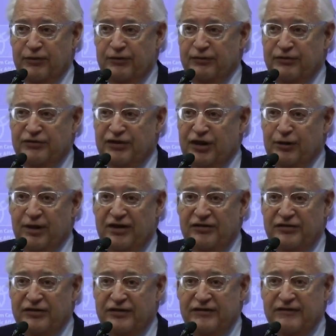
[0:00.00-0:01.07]
For
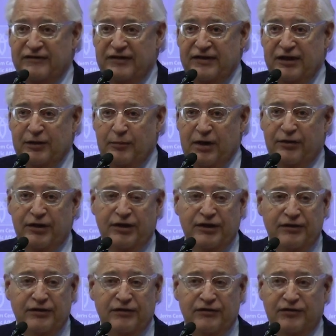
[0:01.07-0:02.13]
generations, the
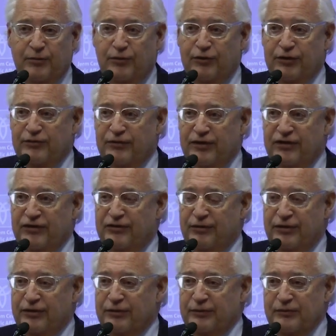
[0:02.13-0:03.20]
American support for
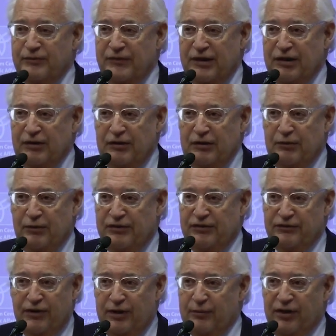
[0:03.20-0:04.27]
Israel
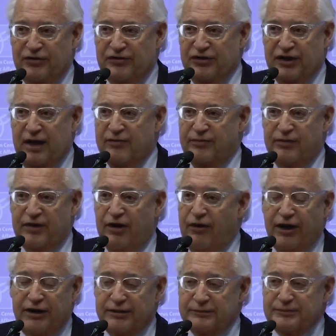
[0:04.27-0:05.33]
was very much, it came
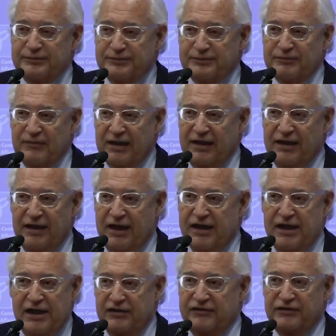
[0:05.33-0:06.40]
from the heart,
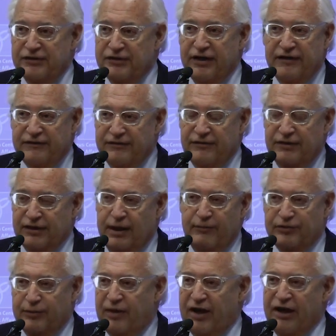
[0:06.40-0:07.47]
and it still does.
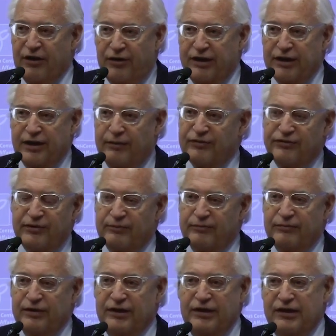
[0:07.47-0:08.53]
It comes from my heart. It
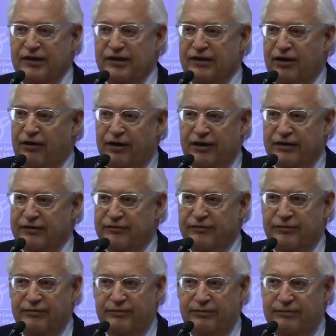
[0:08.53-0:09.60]
comes from the
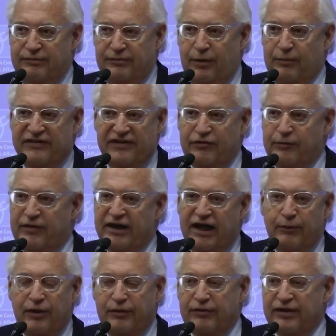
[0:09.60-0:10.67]
heart of almost
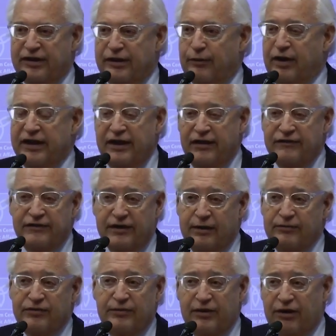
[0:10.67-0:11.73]
everybody I work with in the White
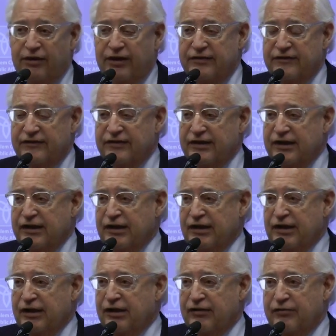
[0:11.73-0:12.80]
House. It comes from the hearts
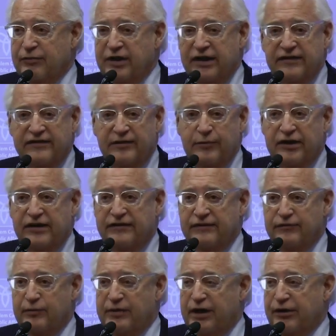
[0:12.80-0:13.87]
of millions and
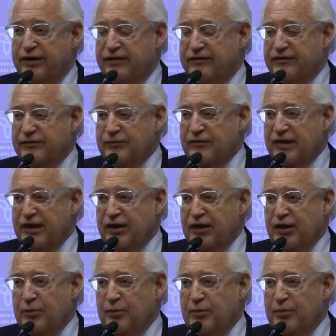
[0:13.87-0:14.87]
millions of Americans.